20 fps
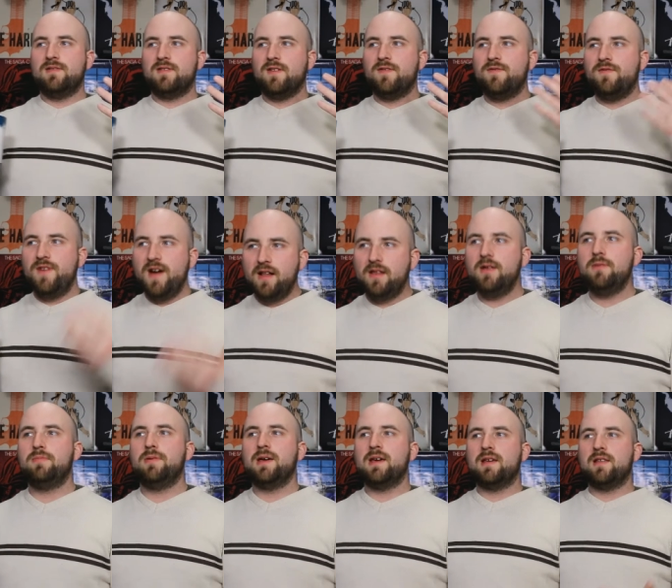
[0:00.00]

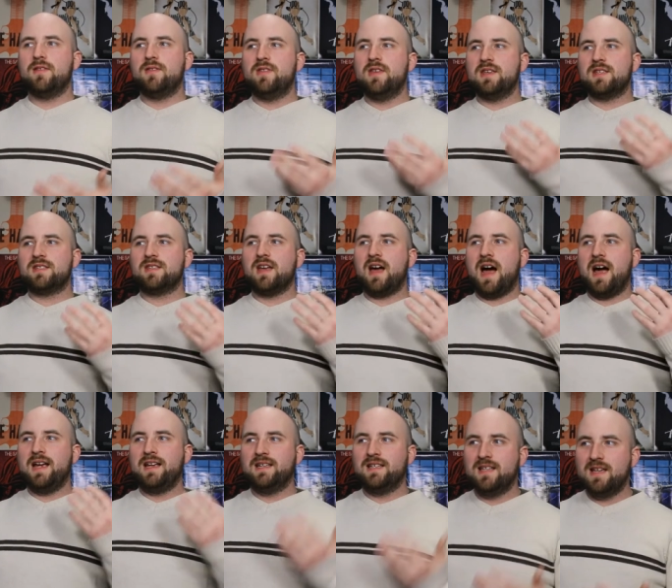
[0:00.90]
developing this
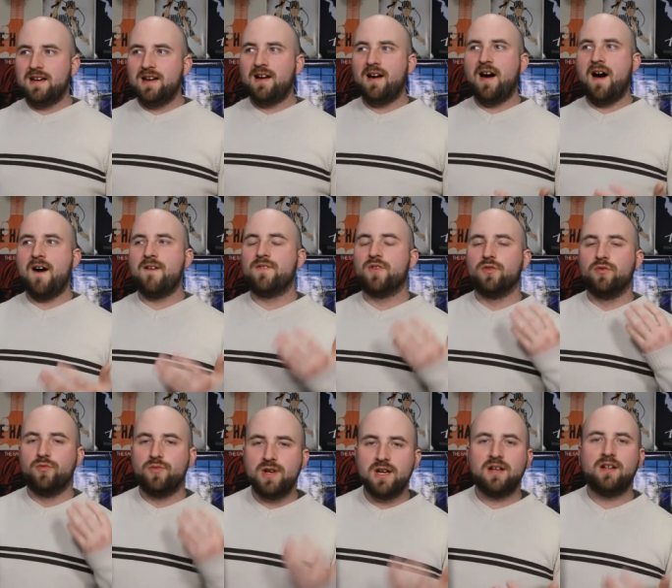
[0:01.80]
idea of a
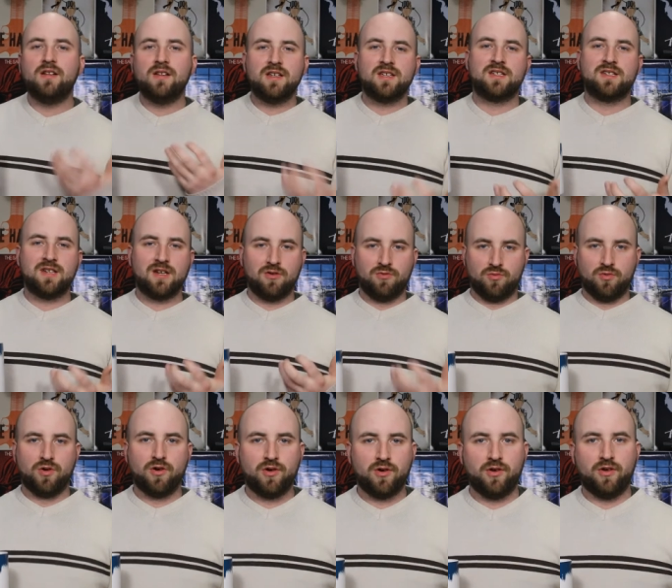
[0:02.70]
realistic
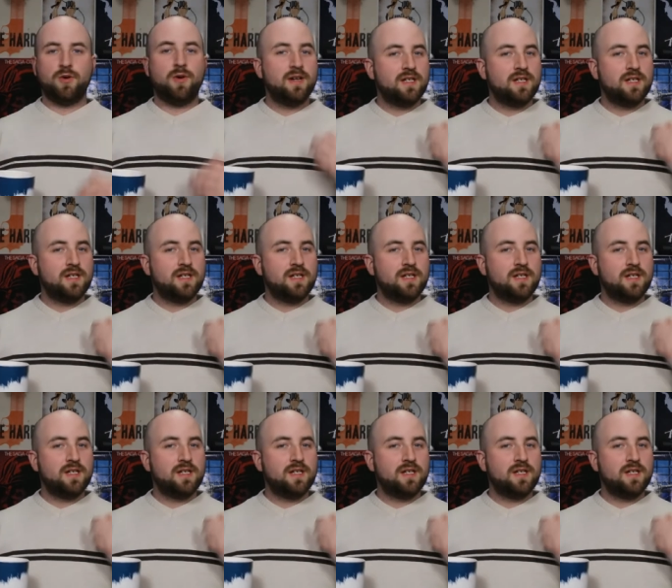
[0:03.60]
world.